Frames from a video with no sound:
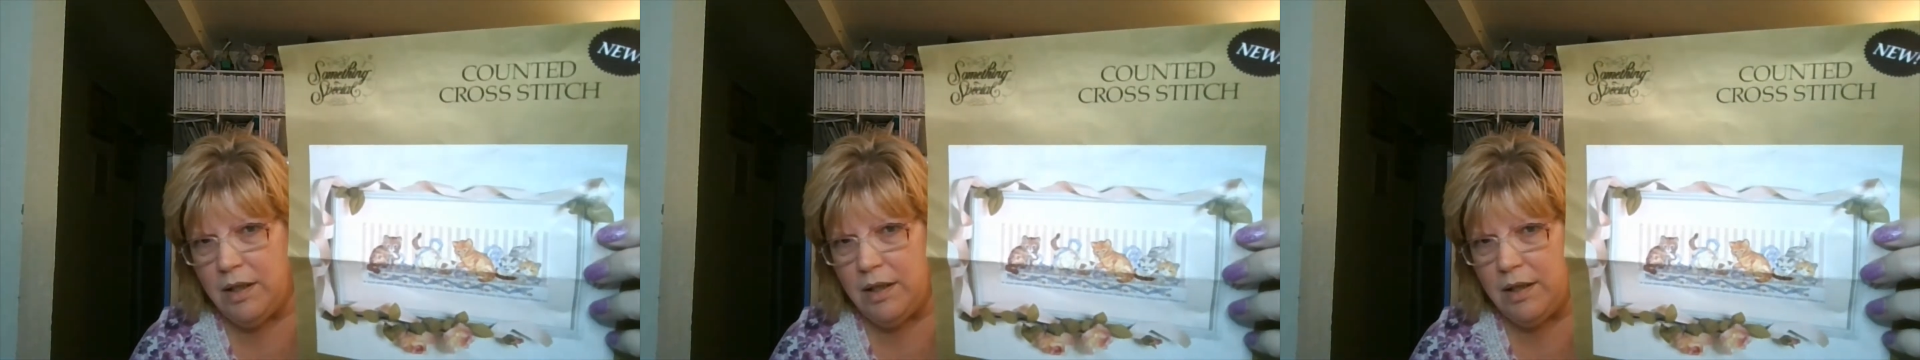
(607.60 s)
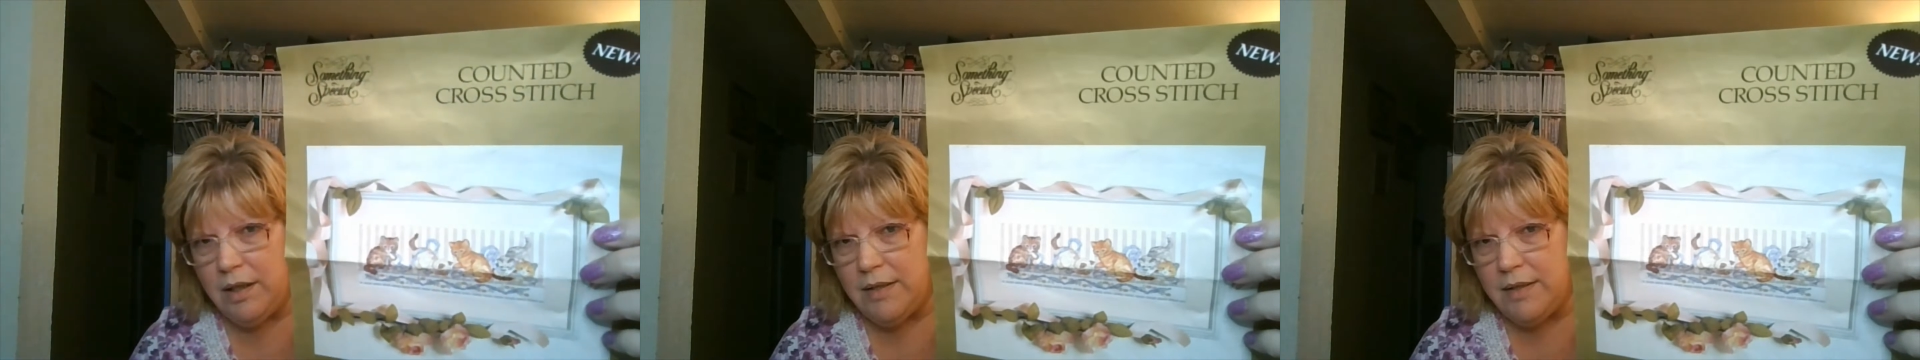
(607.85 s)

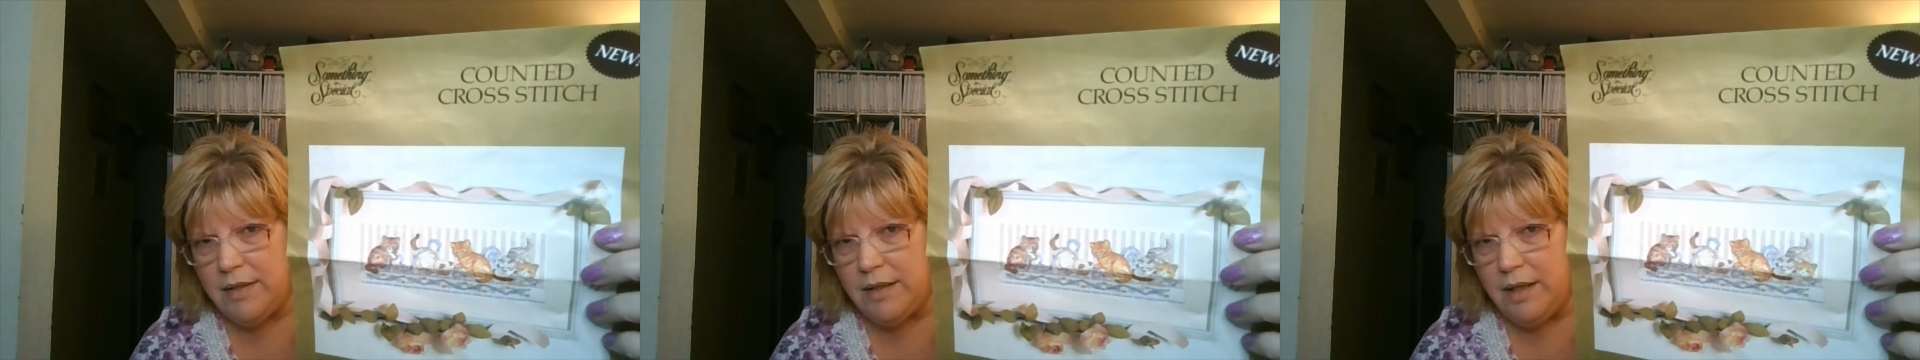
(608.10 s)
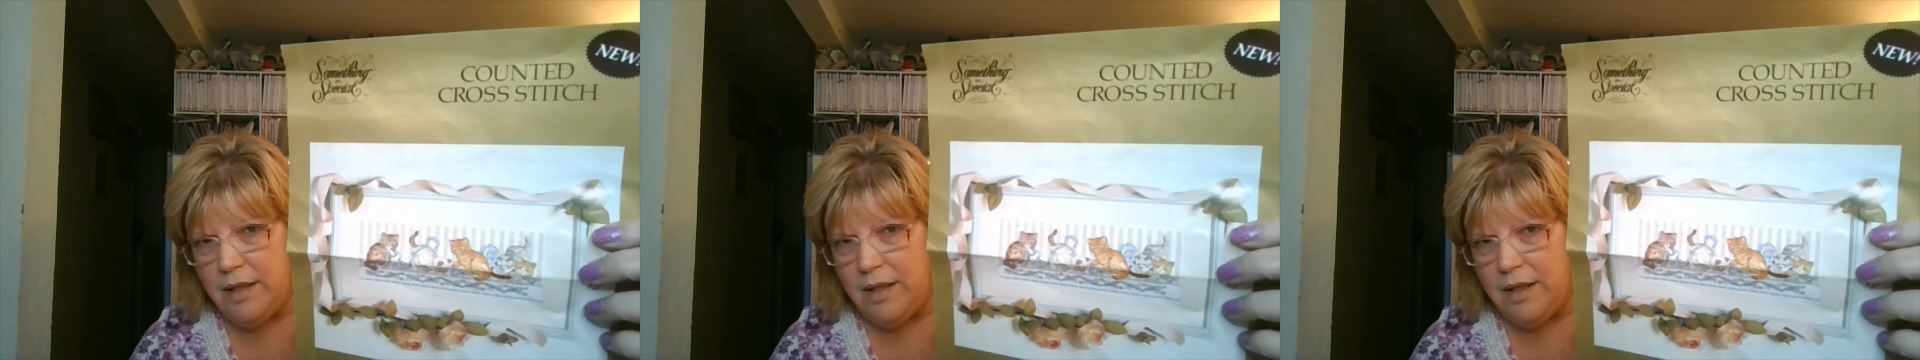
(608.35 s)
This
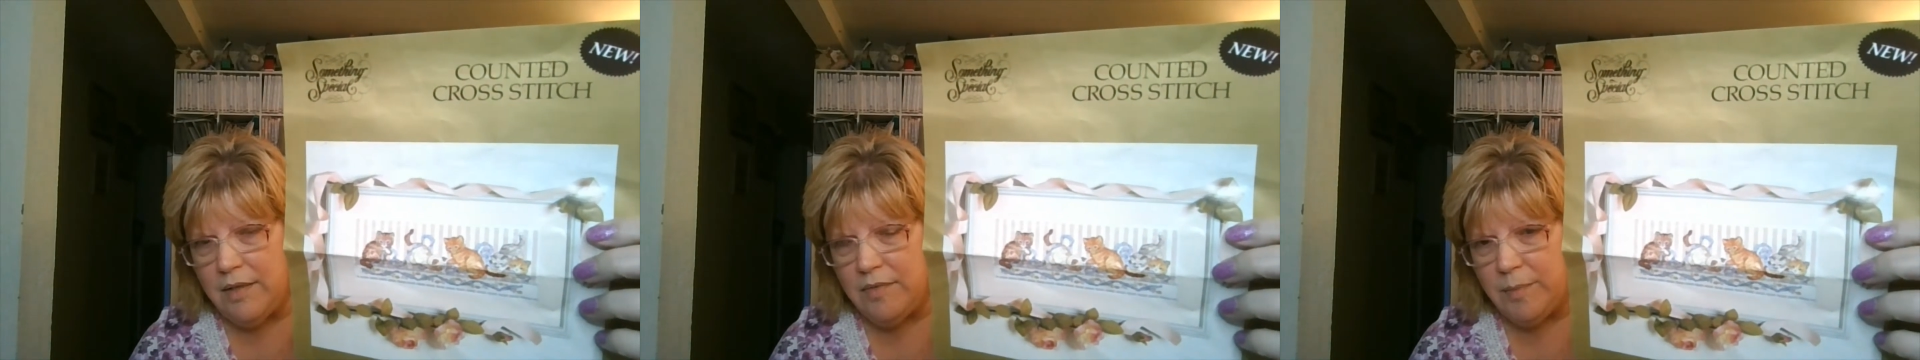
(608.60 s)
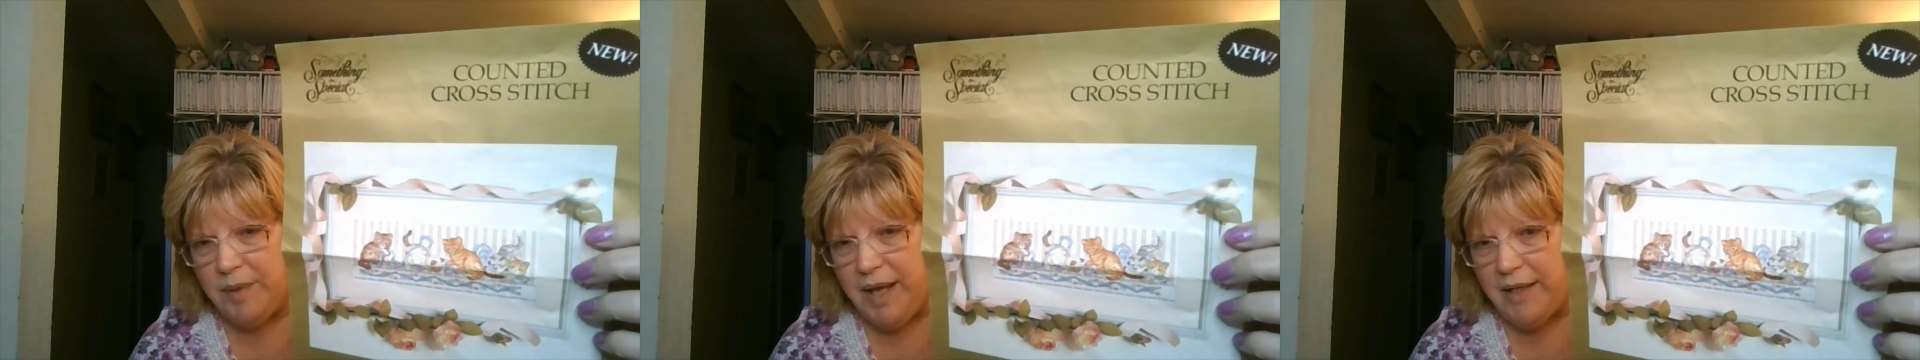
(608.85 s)
is
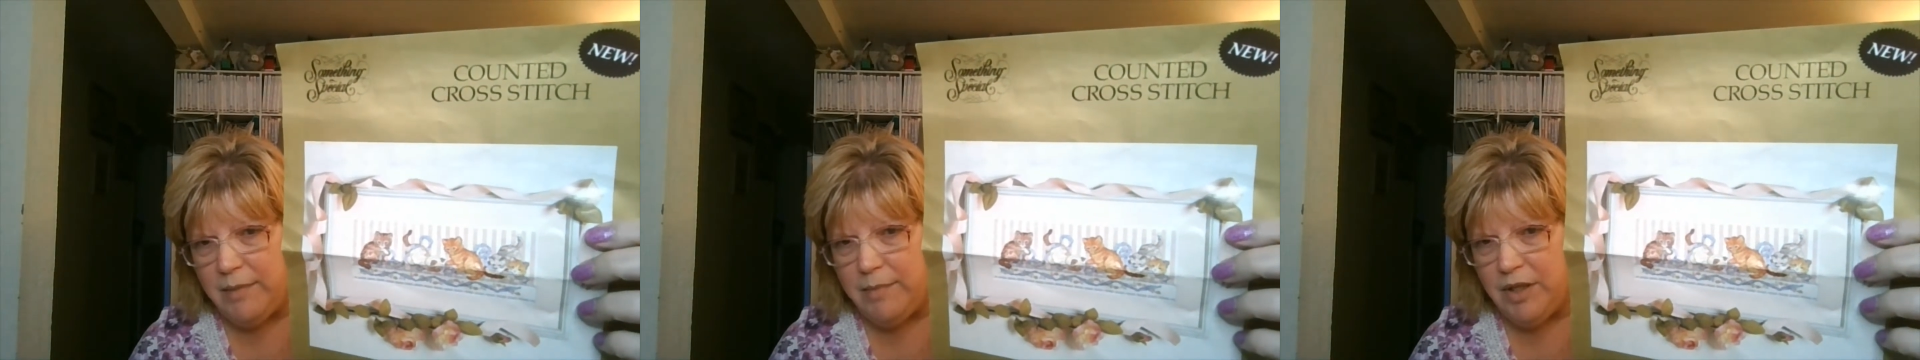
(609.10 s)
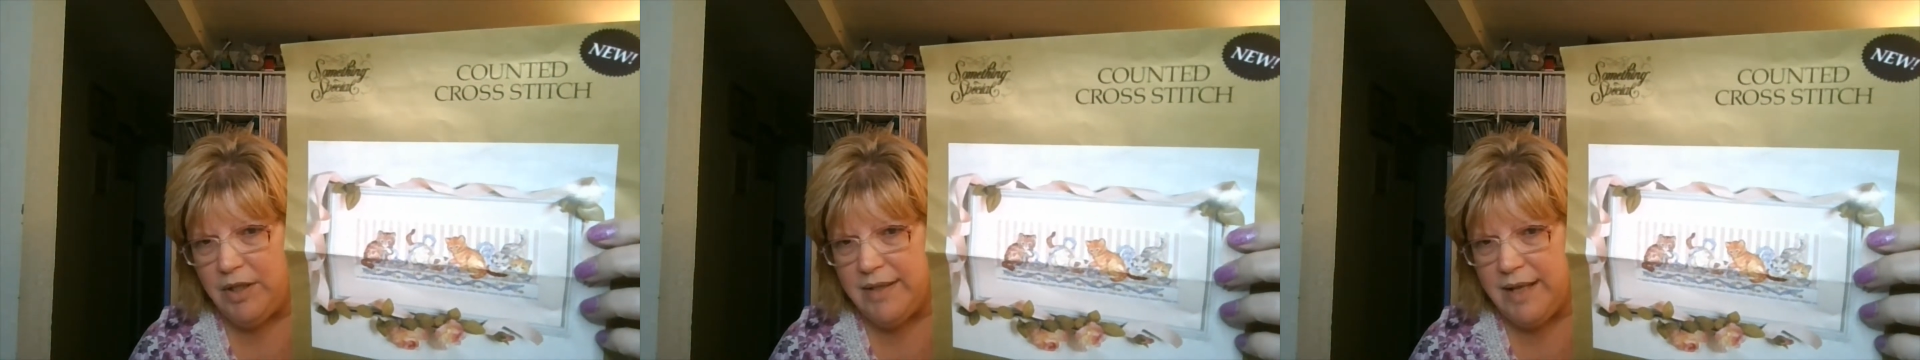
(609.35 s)
from
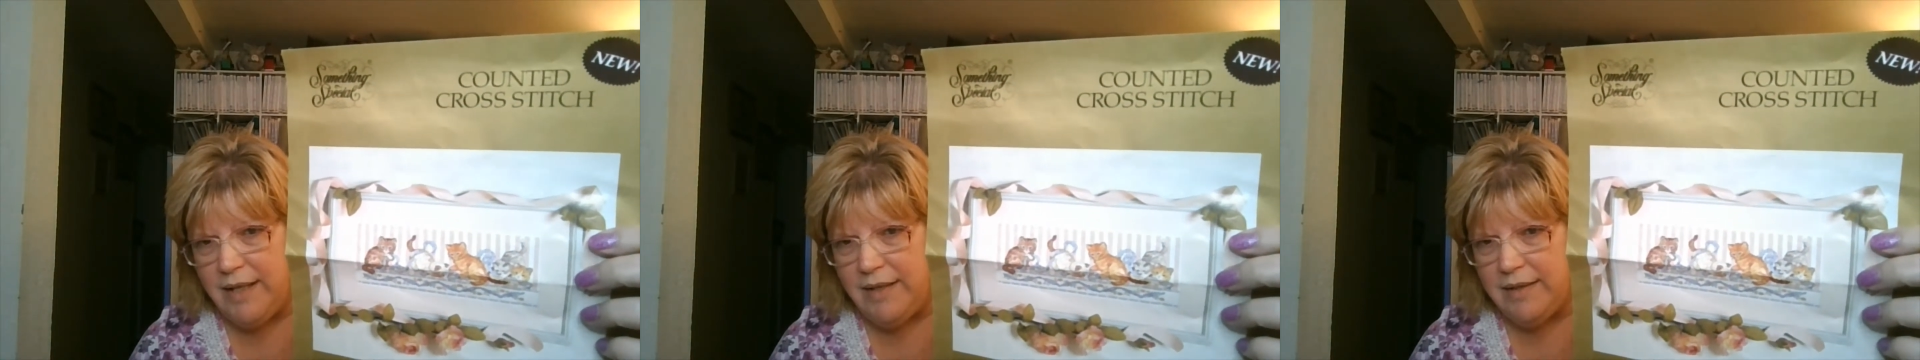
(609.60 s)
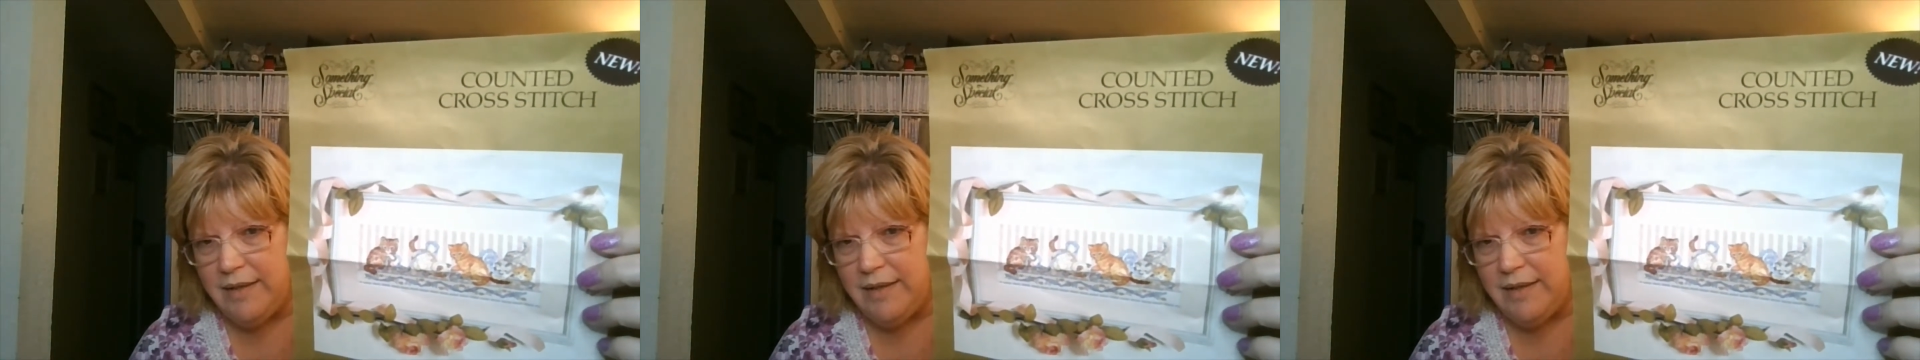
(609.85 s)
Candamar Designs,